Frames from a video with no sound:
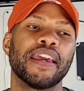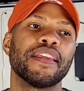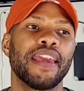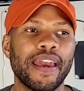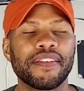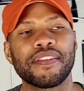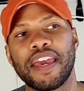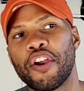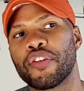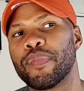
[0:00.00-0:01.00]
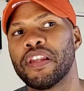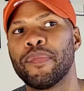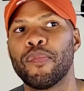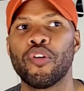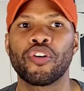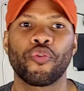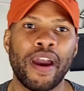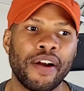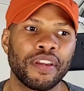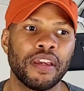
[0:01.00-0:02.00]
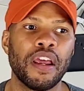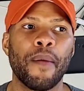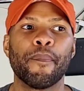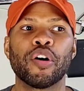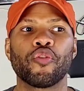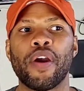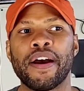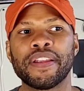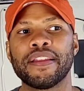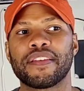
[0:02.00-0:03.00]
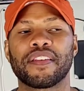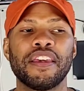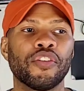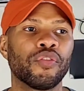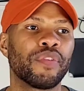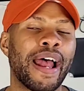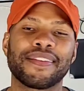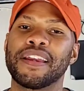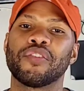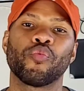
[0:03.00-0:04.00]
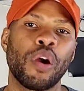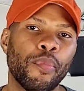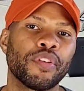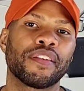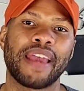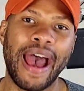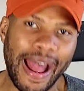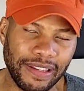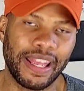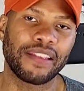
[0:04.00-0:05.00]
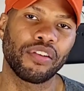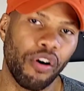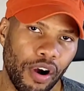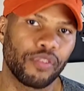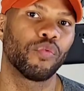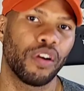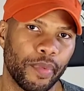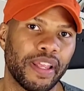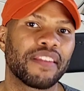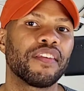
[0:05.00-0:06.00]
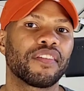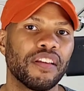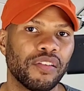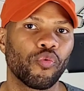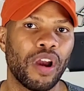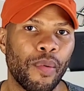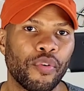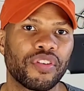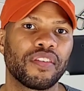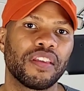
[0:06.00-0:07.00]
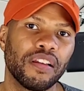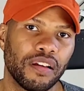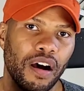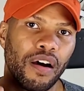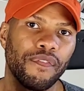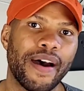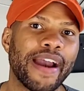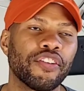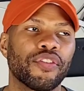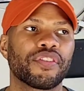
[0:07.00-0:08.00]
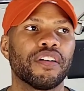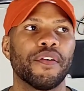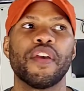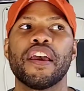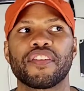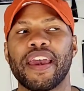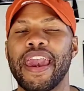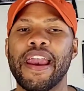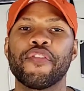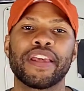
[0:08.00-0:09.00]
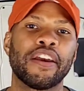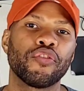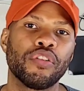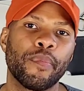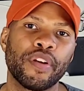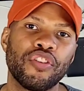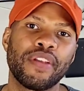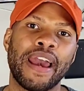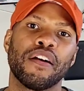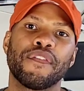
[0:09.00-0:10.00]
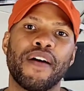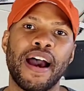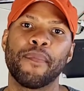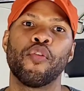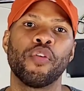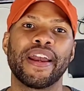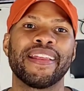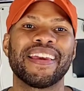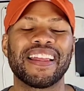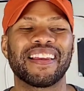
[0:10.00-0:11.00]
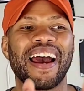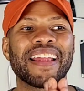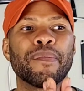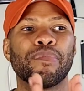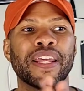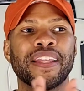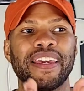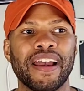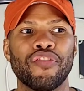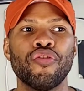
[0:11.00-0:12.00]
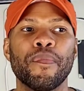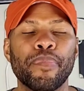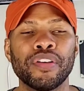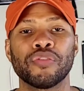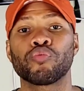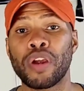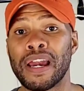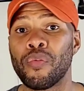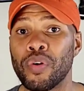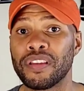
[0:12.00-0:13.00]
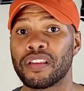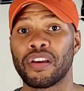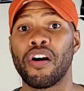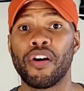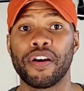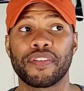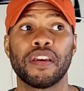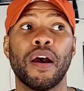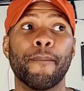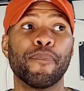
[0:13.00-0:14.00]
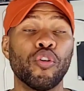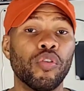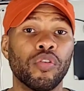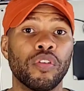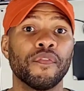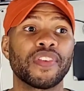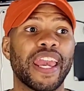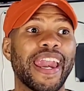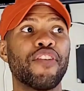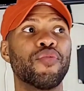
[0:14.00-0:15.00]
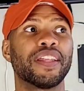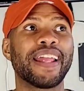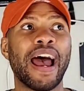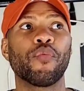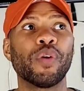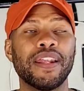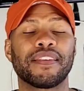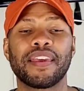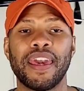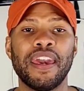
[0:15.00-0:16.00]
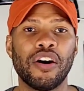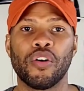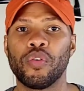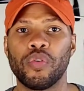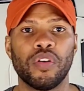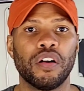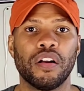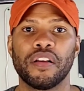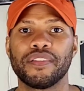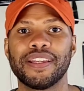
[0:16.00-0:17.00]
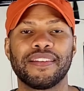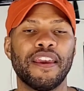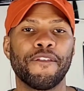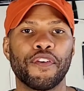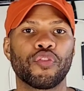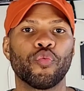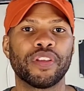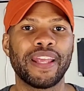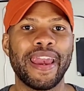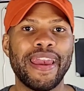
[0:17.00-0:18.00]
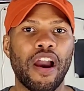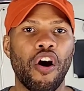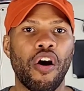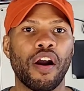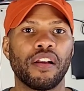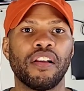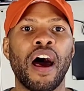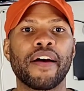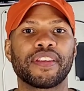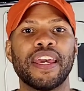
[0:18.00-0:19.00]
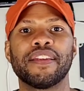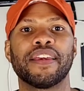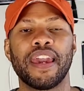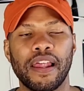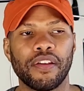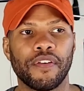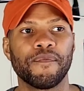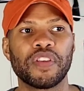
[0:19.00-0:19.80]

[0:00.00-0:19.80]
Yes, this Aries be a little bit more grounded, but grounded still do not take the rebelness out of that Taurus woman. And she's still a rebel, she's still a fighter and stuff. So Aries ain't gonna do nothing but unite her fire more, and it can kind of blend together. You can put the round with the Taurus bull, and you cannot really tell the difference when they are locked in together.